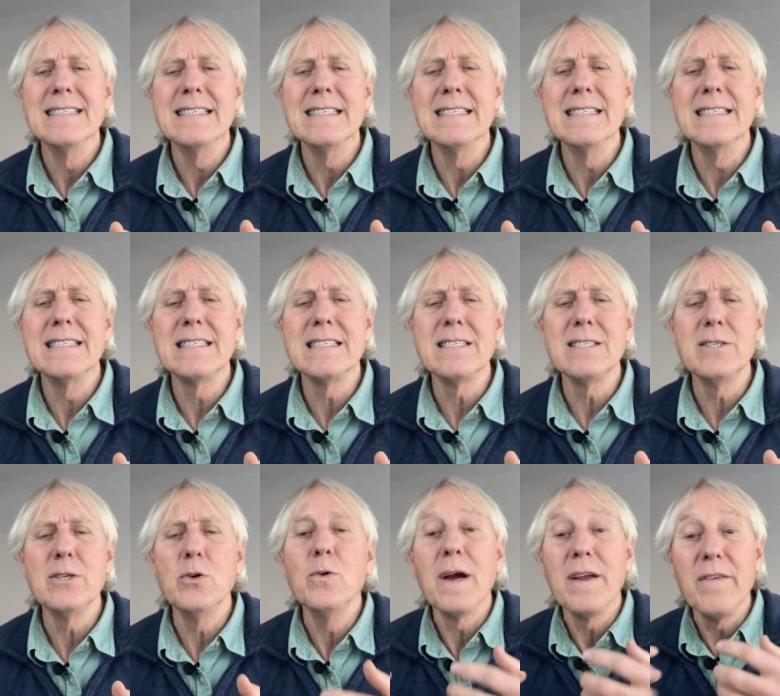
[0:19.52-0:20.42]
is
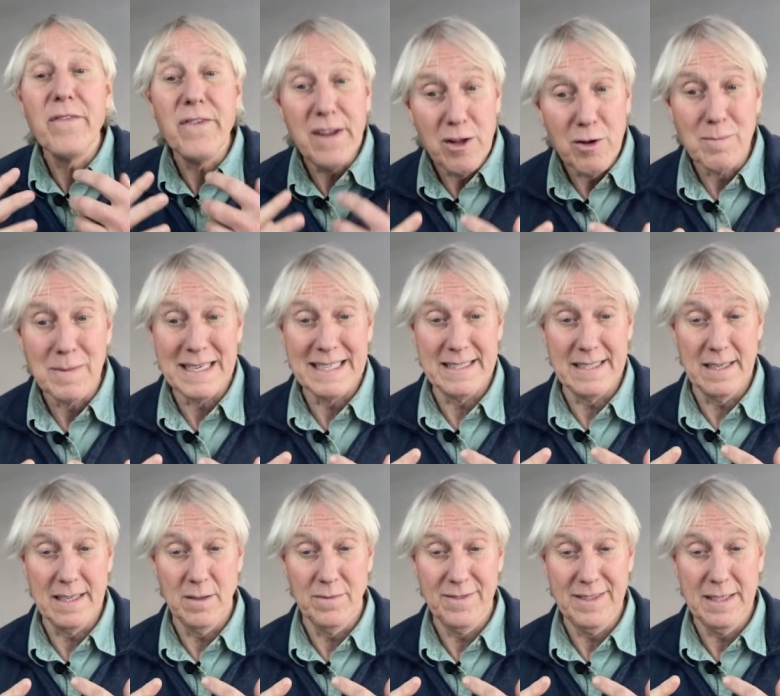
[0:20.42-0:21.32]
who I feel
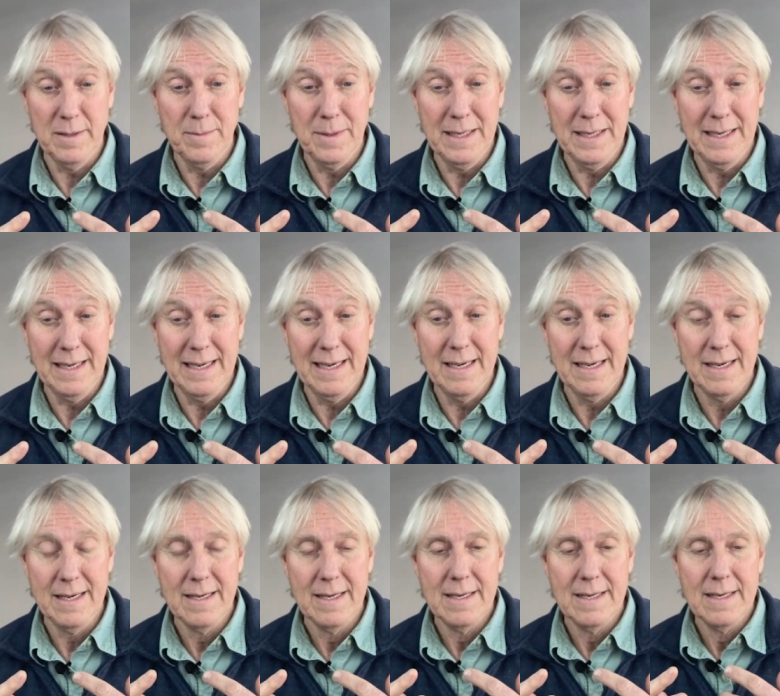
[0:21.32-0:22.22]
myself to be.
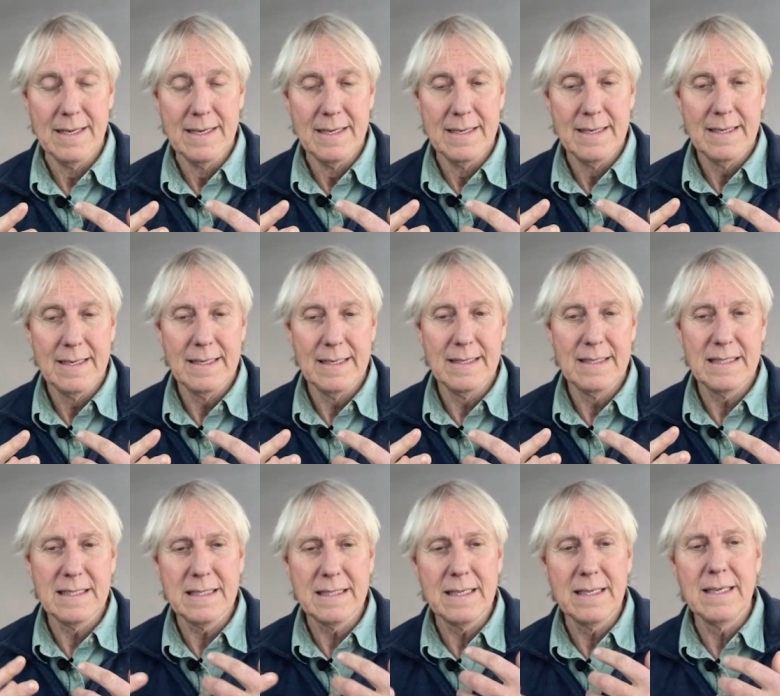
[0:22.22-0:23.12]

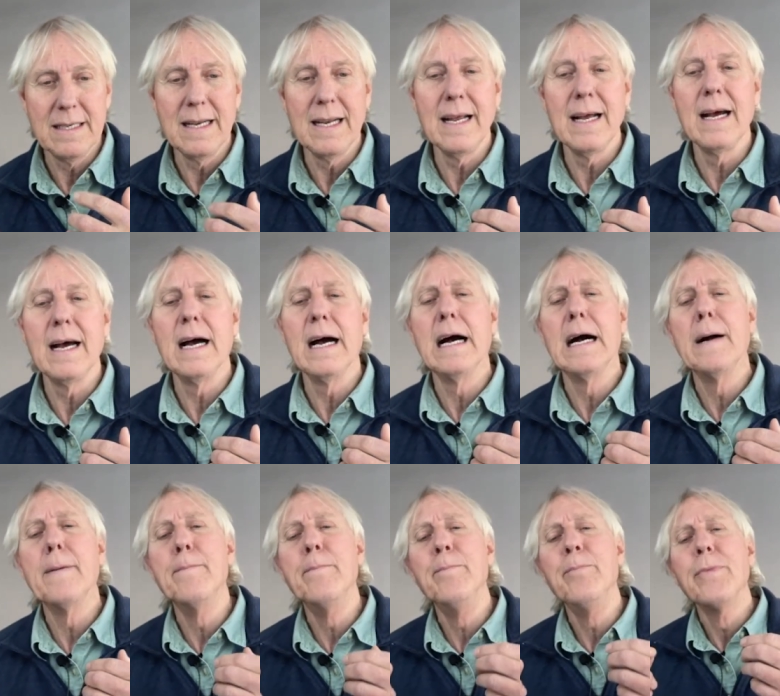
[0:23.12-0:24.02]
Interesting.
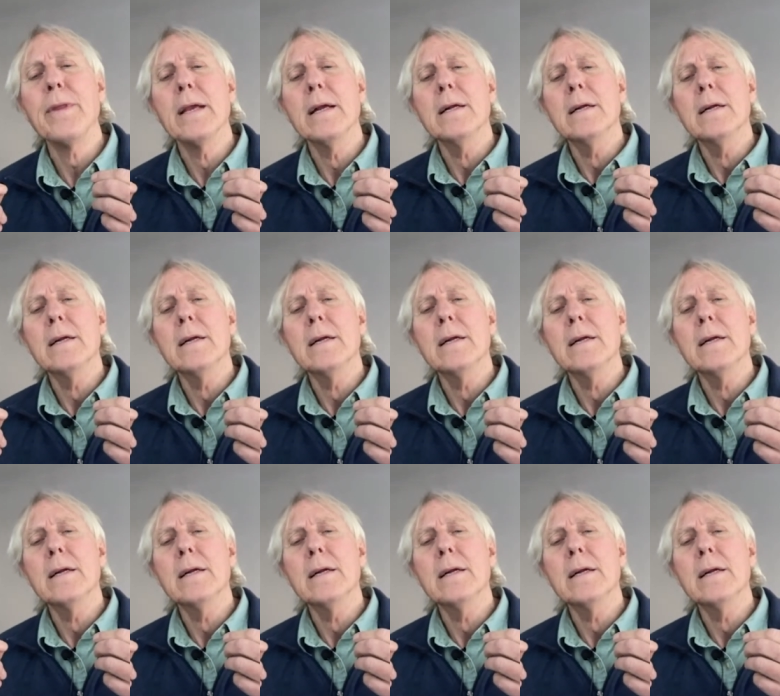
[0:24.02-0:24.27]
Um,